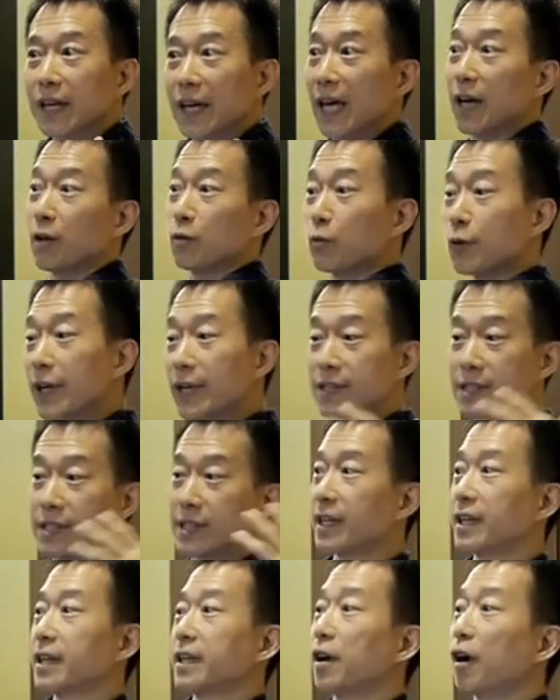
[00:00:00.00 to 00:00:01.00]
and we are
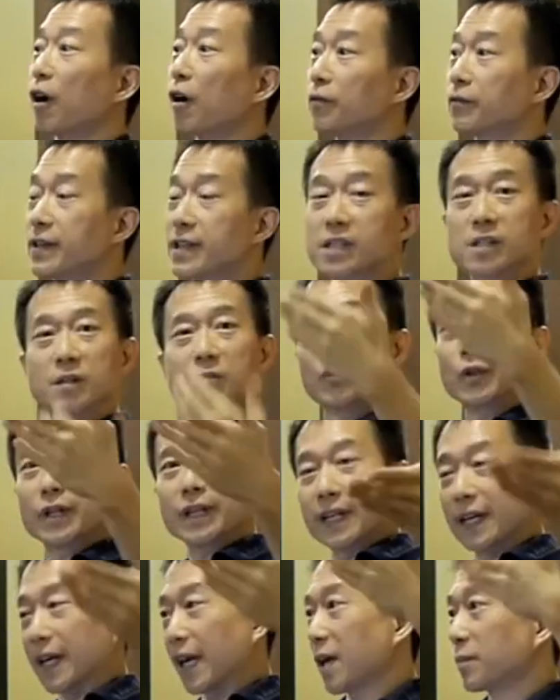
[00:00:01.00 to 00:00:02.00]
sitting in our office, putting
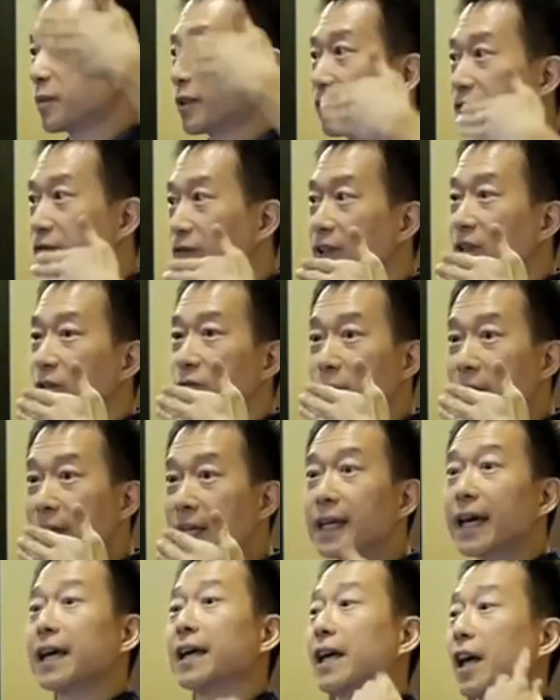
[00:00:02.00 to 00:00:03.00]
the camera in front of me
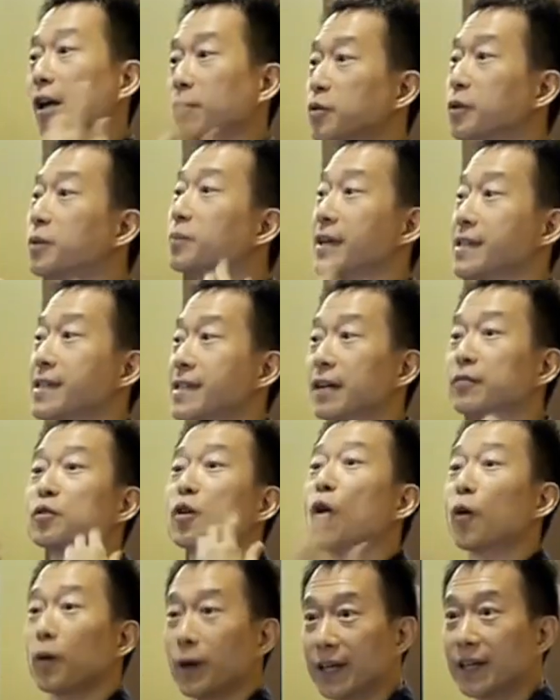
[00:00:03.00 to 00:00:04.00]
and capturing myself
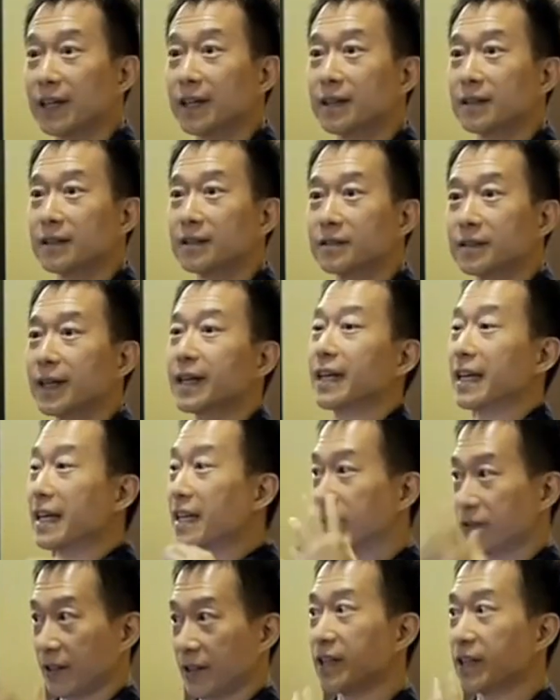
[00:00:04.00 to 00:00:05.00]
talking, right, in
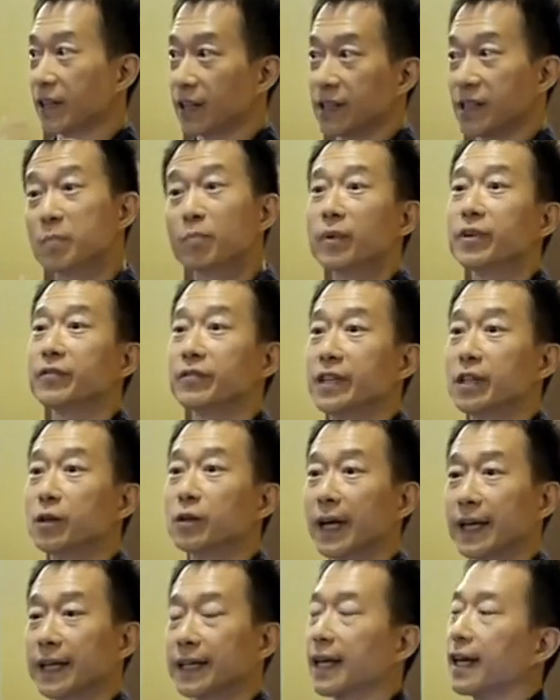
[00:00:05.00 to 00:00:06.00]
a simple video
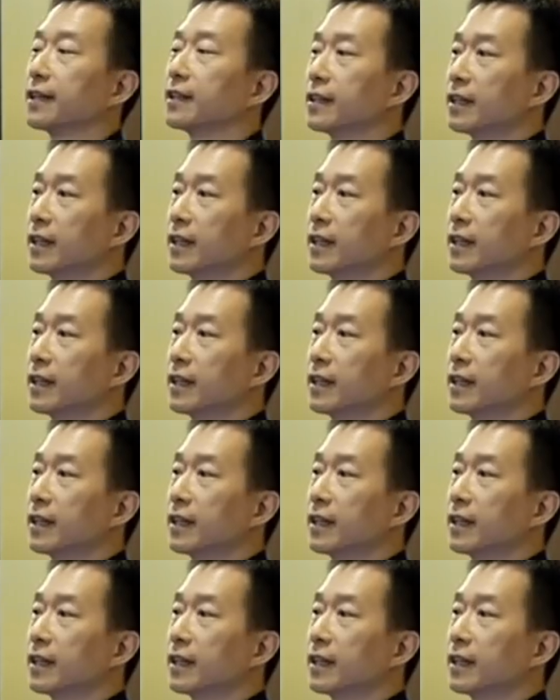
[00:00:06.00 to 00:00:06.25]
like that.